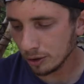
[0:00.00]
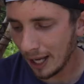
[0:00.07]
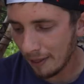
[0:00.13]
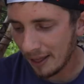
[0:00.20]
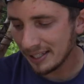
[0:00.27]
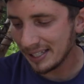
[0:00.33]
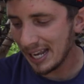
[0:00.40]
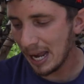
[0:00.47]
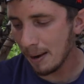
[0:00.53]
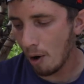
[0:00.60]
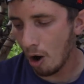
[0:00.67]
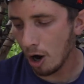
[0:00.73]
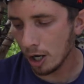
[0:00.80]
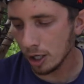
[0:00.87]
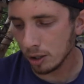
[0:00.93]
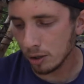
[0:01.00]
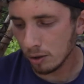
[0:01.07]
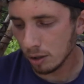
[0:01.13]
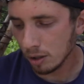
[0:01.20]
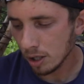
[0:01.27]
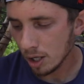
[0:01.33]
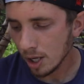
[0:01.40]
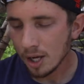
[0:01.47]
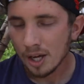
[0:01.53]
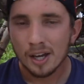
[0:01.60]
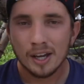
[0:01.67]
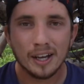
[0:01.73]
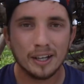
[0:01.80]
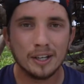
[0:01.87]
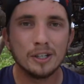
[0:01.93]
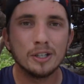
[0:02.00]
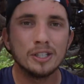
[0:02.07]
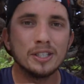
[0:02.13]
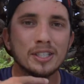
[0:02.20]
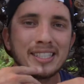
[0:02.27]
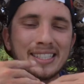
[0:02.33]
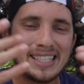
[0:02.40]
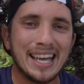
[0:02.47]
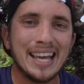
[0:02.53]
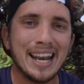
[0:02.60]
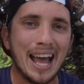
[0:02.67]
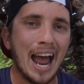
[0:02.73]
now that same article sent